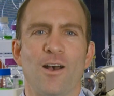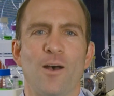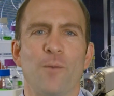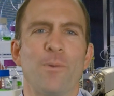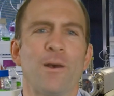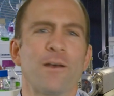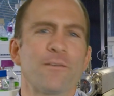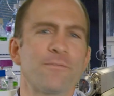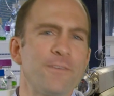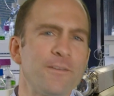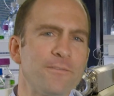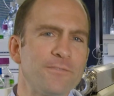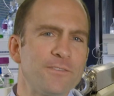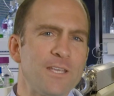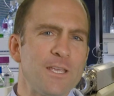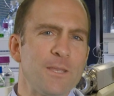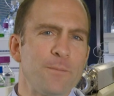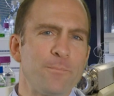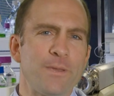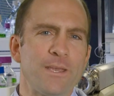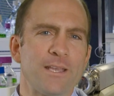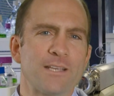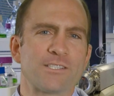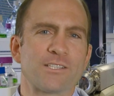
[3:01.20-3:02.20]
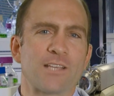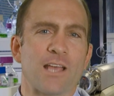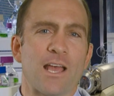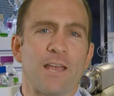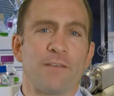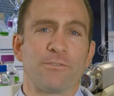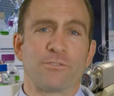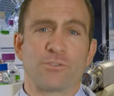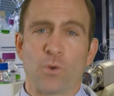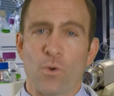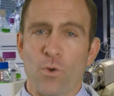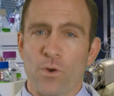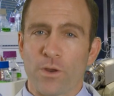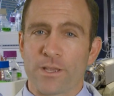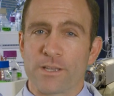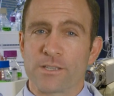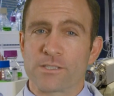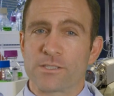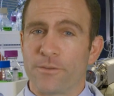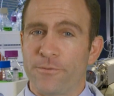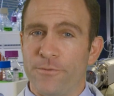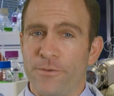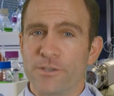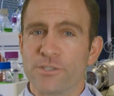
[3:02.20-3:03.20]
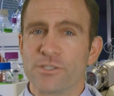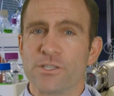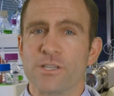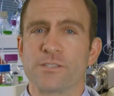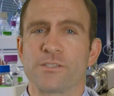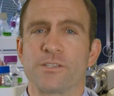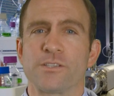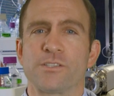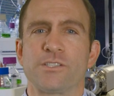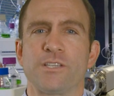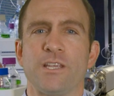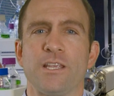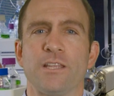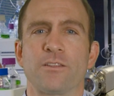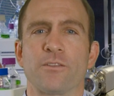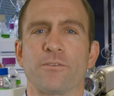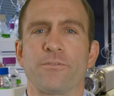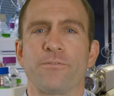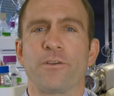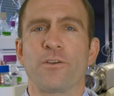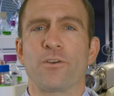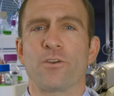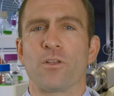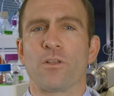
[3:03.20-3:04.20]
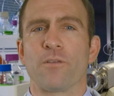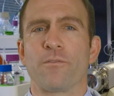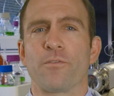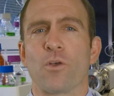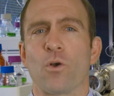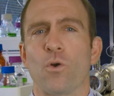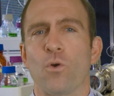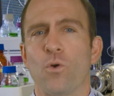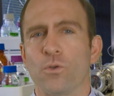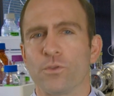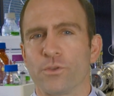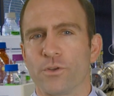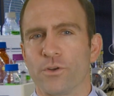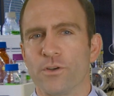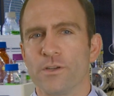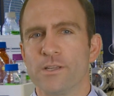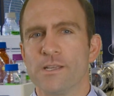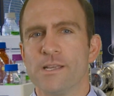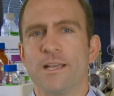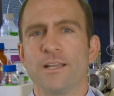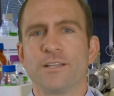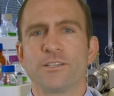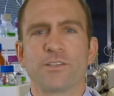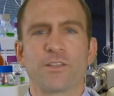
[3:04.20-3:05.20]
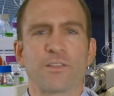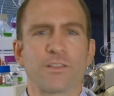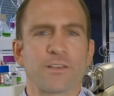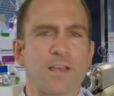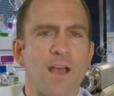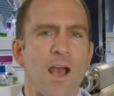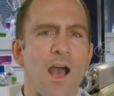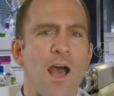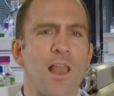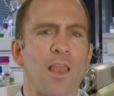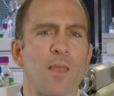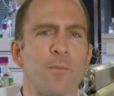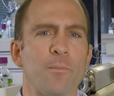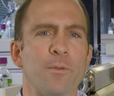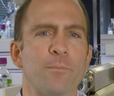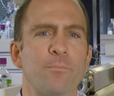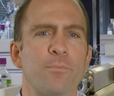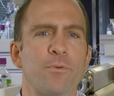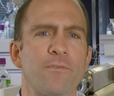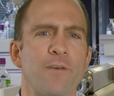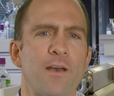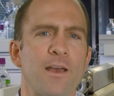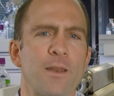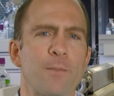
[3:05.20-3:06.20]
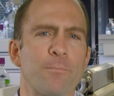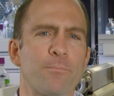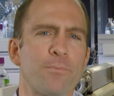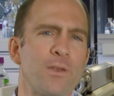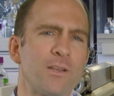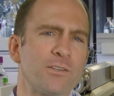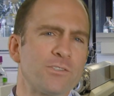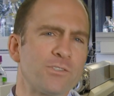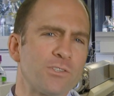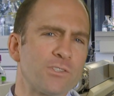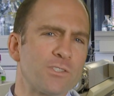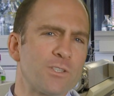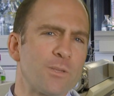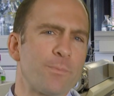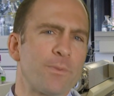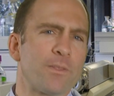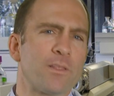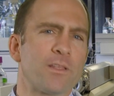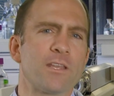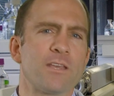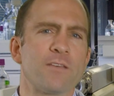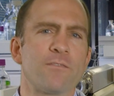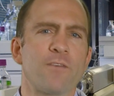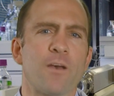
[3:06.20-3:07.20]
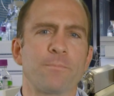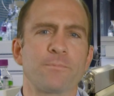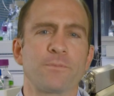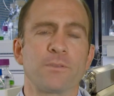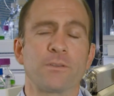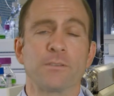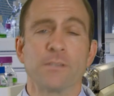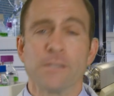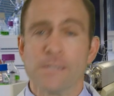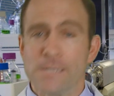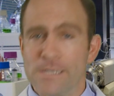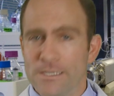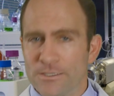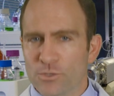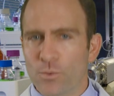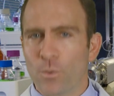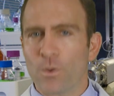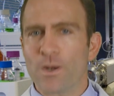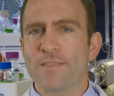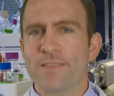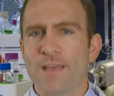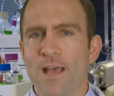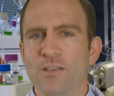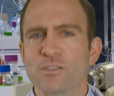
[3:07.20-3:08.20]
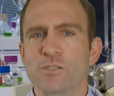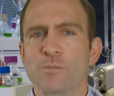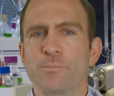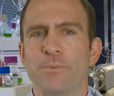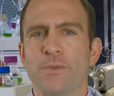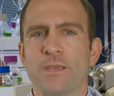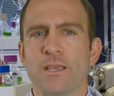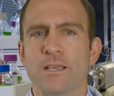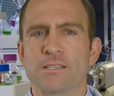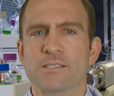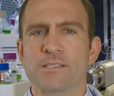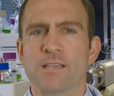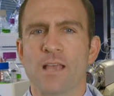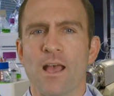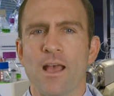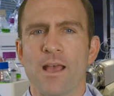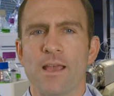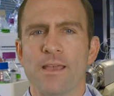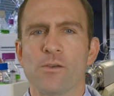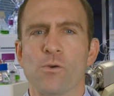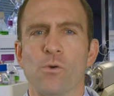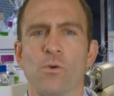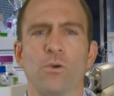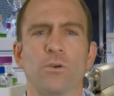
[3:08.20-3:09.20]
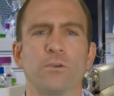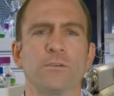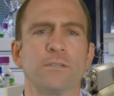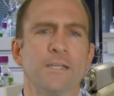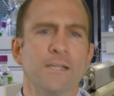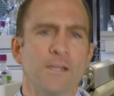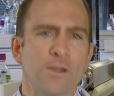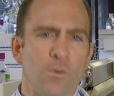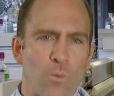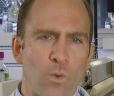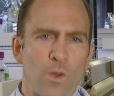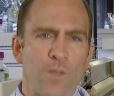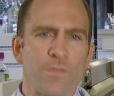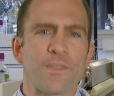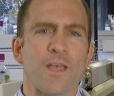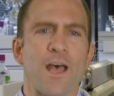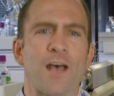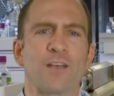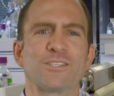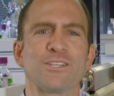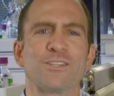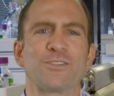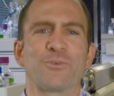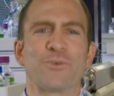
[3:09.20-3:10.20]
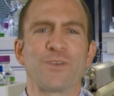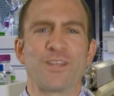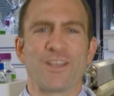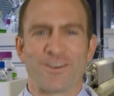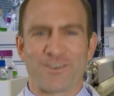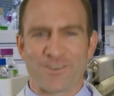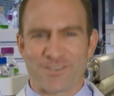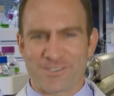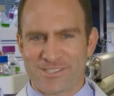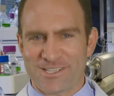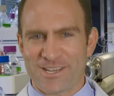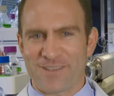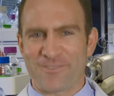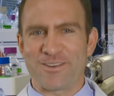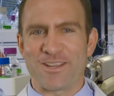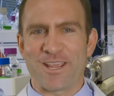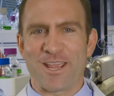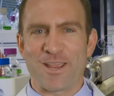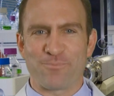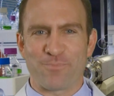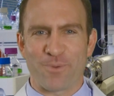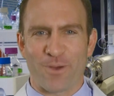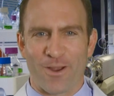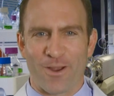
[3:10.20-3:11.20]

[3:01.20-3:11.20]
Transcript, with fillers: About 15 psi of torque is sufficient to seat the ferrule of the holder to the column and provide a pressure stability of up to 20,000 psi or 1,378